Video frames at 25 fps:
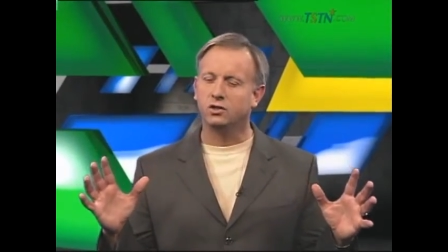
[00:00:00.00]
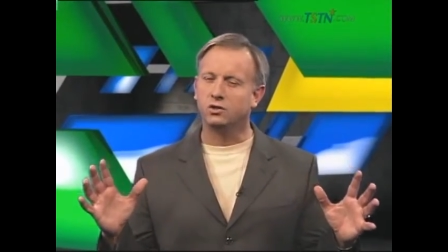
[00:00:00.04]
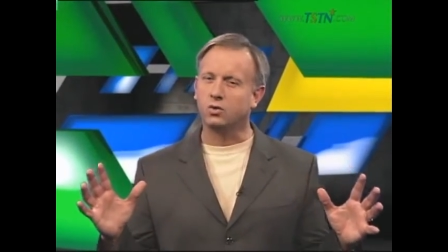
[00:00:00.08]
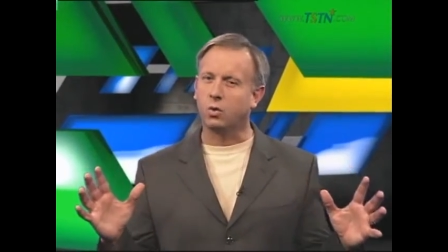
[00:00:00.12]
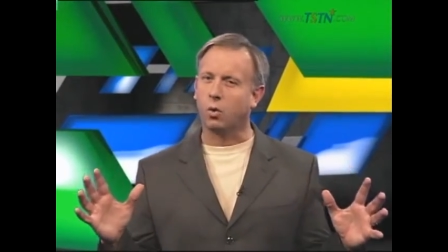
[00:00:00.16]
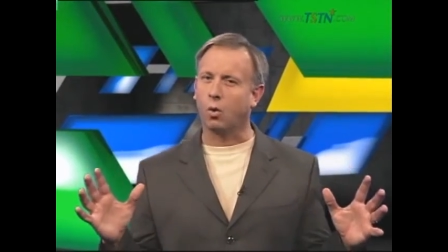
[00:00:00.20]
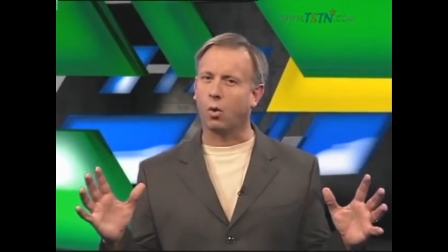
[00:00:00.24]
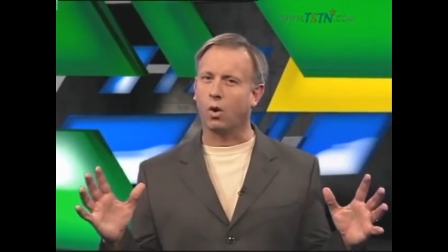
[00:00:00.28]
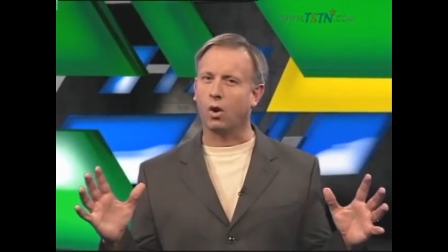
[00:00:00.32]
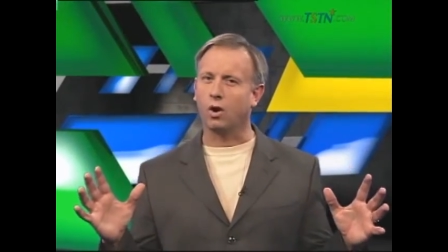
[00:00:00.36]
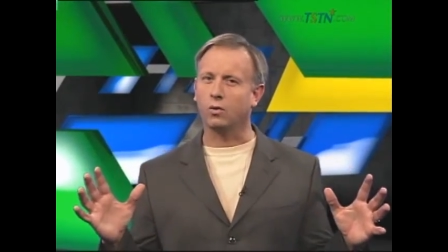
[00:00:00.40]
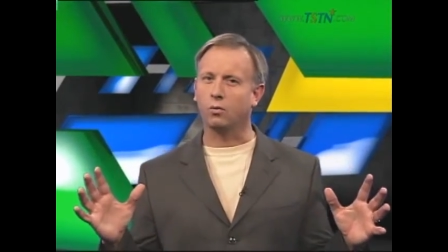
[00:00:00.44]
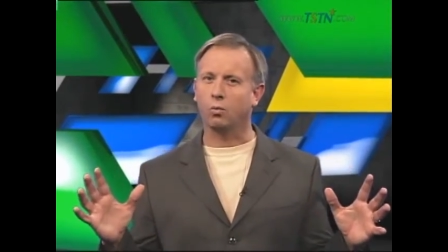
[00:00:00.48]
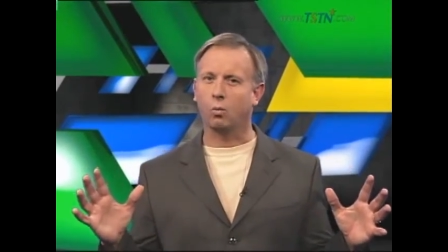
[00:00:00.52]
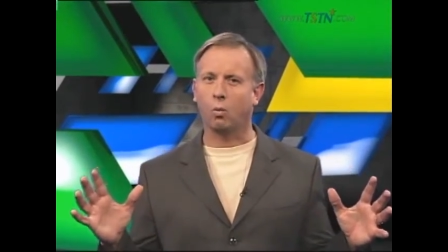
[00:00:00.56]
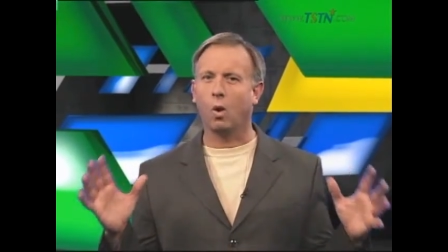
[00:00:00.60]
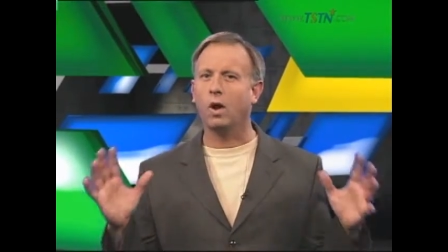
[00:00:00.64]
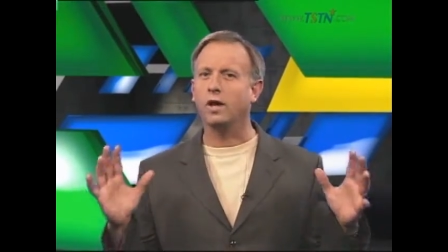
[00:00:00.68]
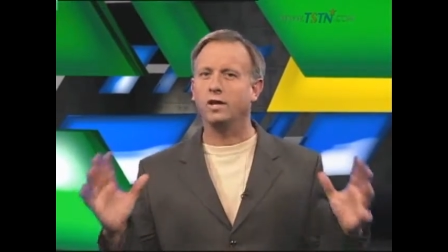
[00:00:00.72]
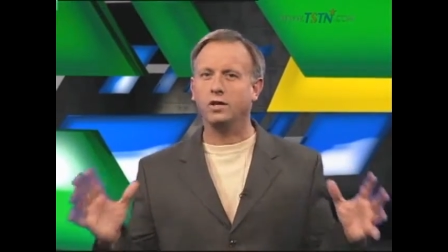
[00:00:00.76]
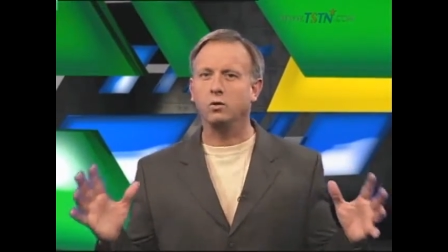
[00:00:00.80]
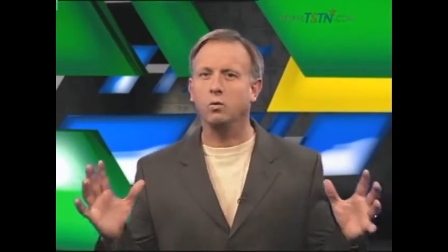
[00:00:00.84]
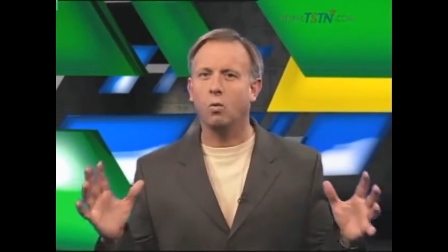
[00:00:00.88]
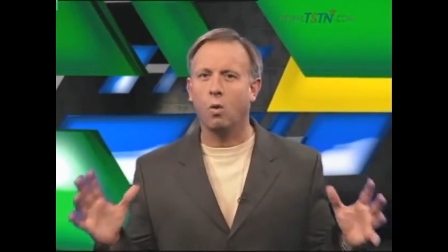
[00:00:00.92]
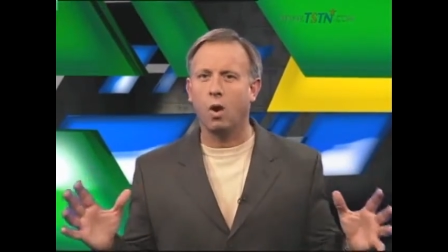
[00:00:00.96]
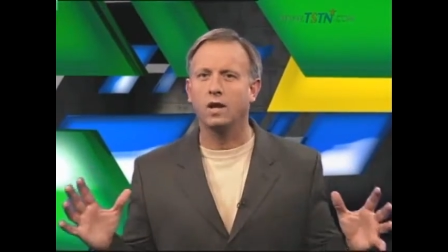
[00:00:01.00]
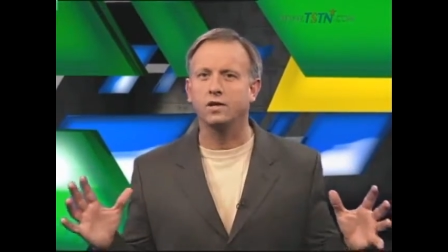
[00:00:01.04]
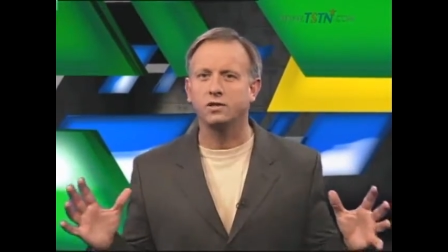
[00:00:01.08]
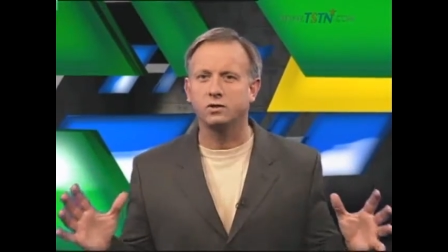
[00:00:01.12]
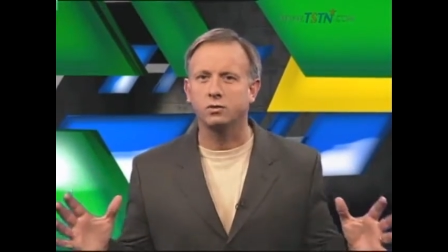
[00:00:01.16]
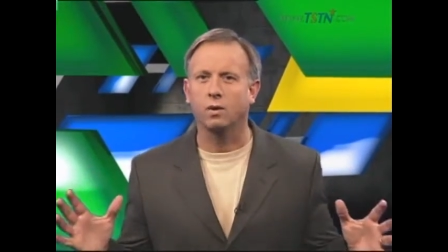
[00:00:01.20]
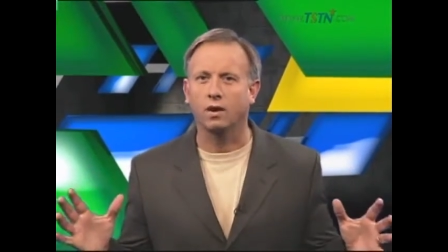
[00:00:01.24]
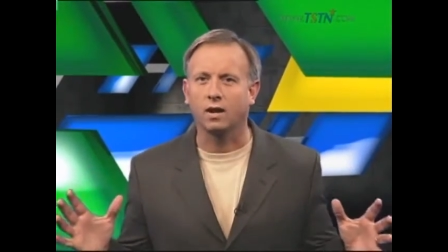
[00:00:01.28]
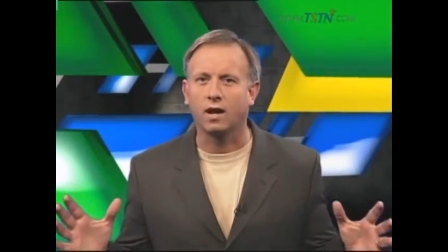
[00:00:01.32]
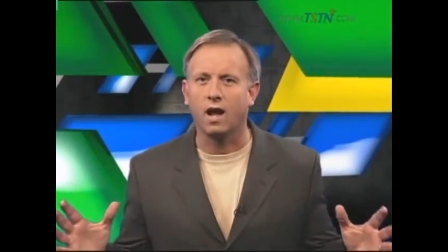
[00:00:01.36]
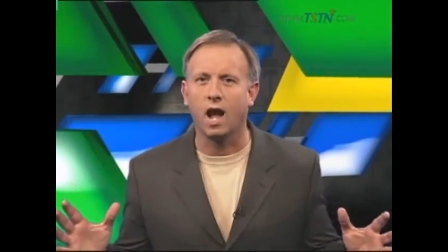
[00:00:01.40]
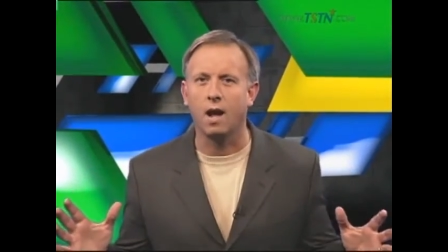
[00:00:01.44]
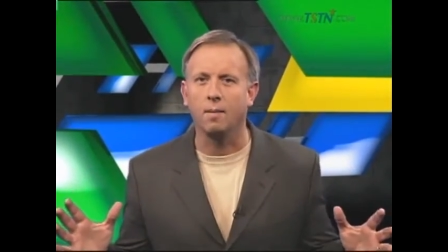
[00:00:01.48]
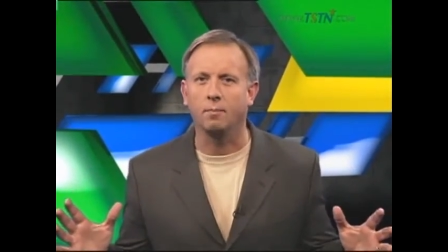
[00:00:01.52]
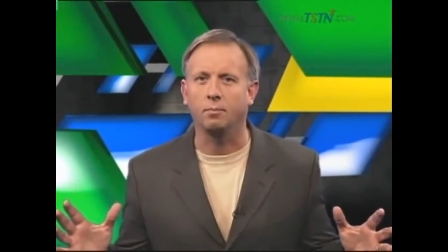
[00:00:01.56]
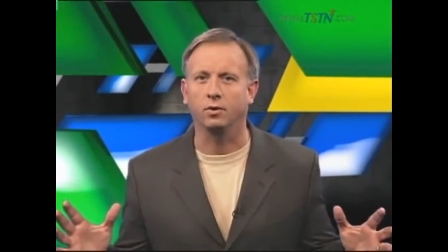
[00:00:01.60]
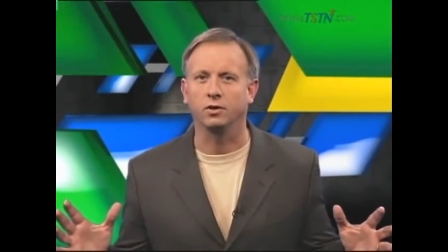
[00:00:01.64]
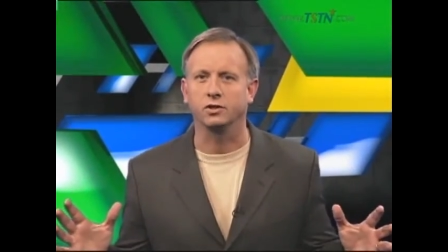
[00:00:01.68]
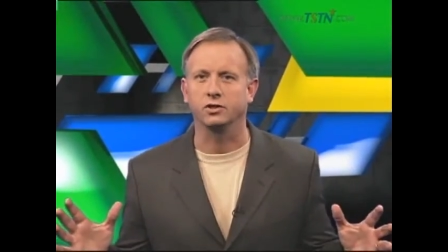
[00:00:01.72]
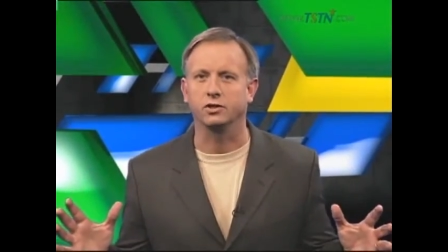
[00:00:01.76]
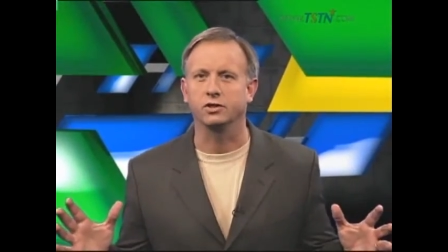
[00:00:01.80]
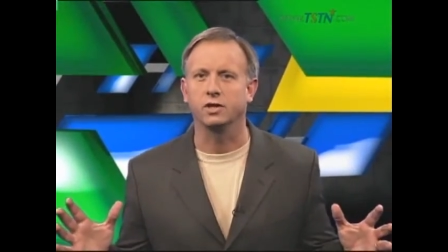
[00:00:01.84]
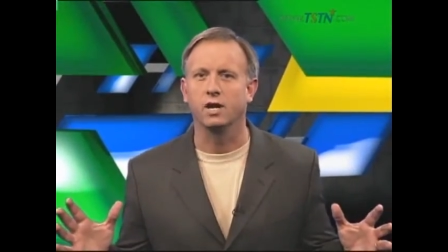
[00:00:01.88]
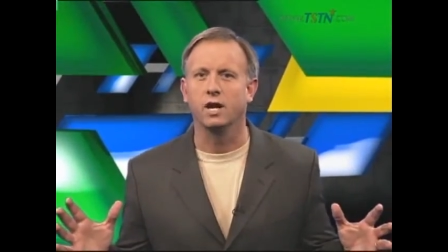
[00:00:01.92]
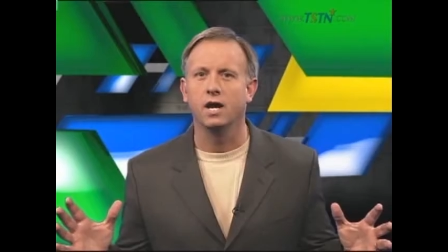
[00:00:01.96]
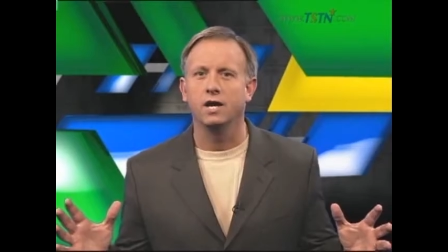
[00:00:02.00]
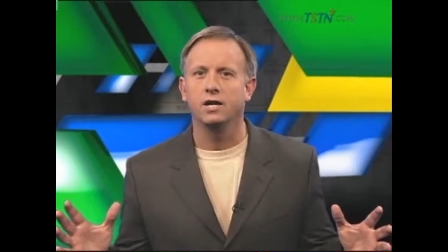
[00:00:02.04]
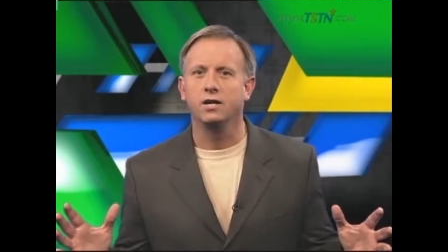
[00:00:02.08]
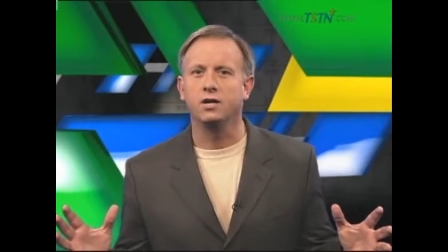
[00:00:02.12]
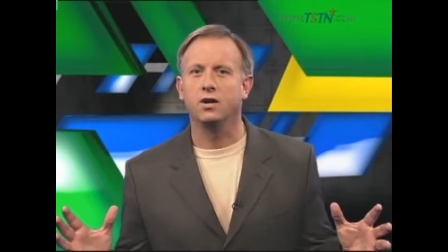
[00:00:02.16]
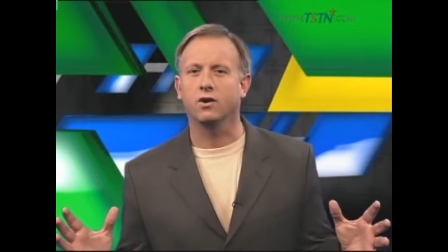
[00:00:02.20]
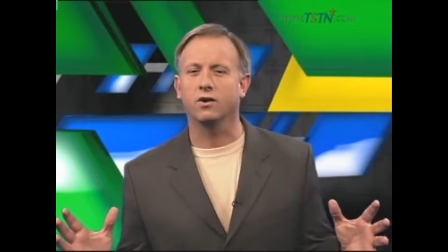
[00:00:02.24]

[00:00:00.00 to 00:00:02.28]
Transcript: toward what you want to accomplish.